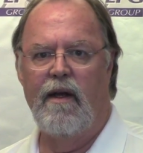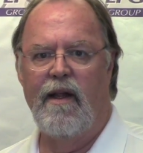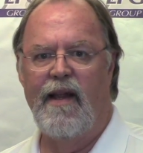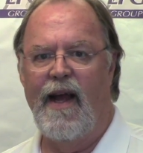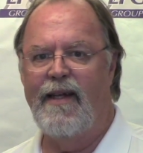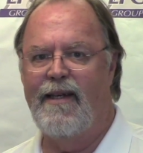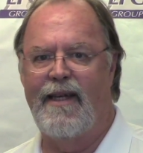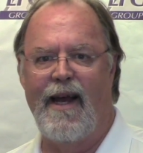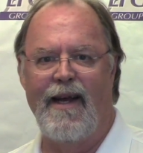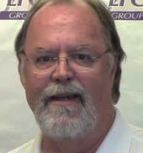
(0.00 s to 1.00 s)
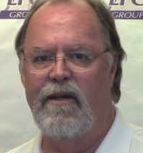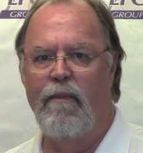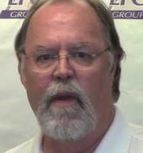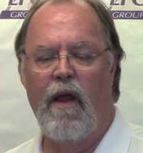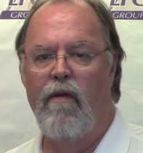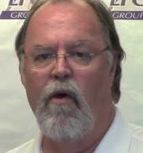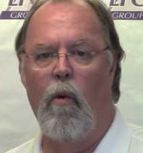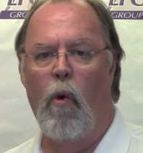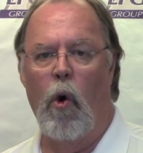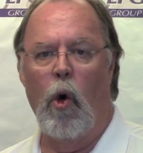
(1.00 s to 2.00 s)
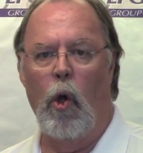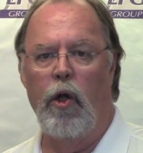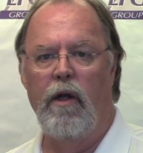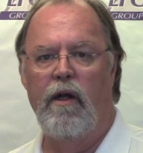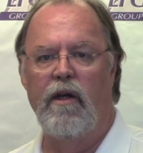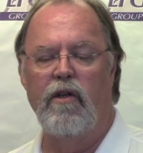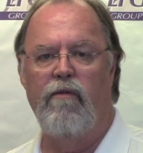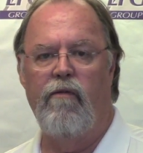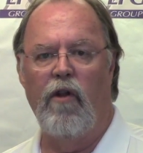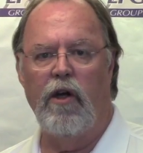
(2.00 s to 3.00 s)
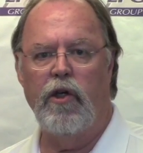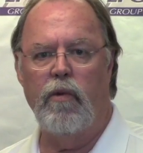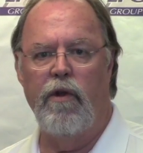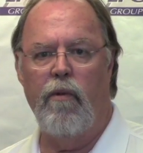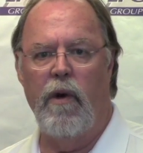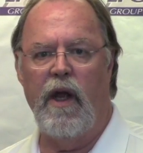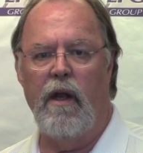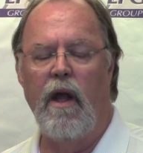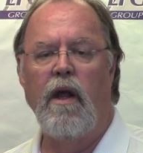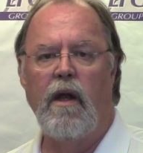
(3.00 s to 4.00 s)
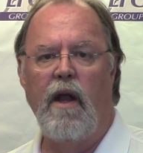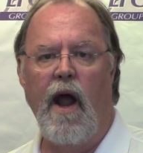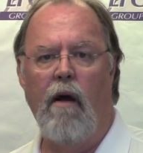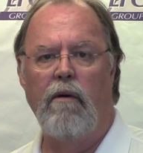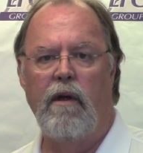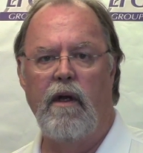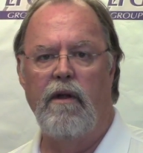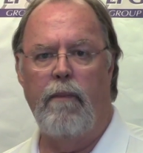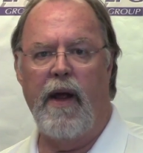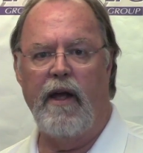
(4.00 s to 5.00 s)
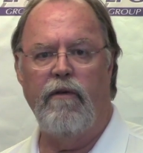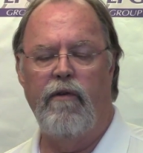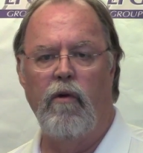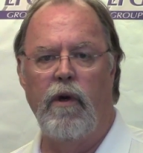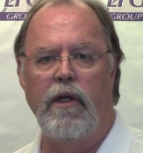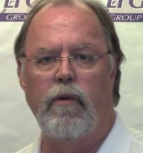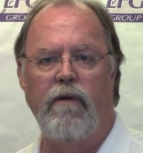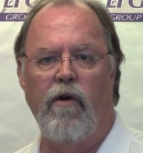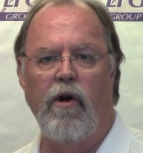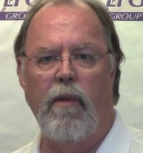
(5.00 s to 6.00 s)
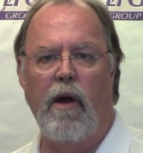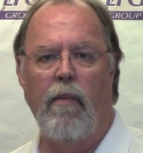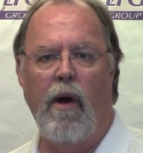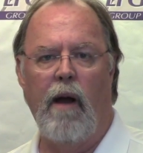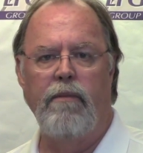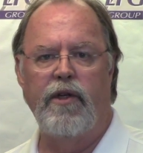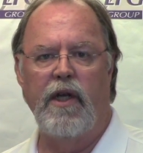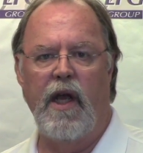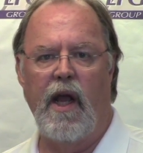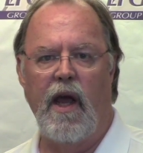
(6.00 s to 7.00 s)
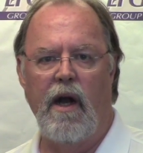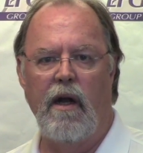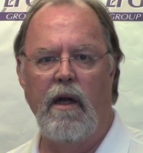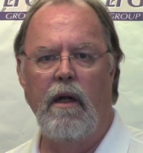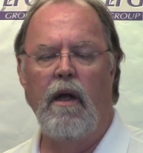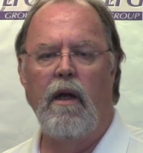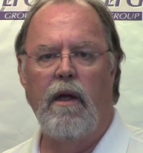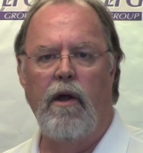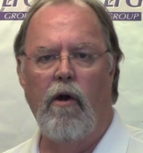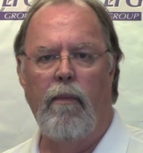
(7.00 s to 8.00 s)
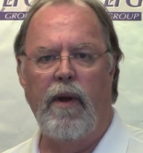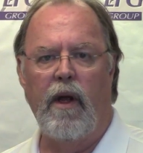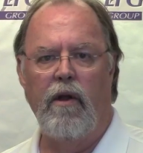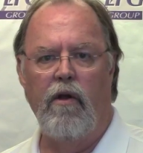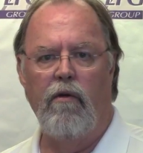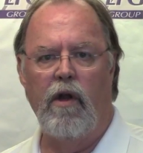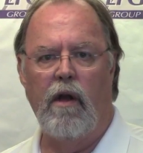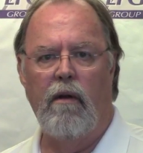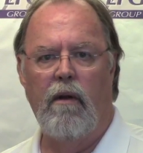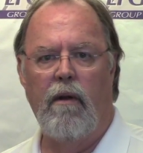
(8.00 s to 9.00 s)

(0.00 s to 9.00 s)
That says the world is flush with wheat. Now, in the past few weeks, we've heard about problems in Canada, European Union.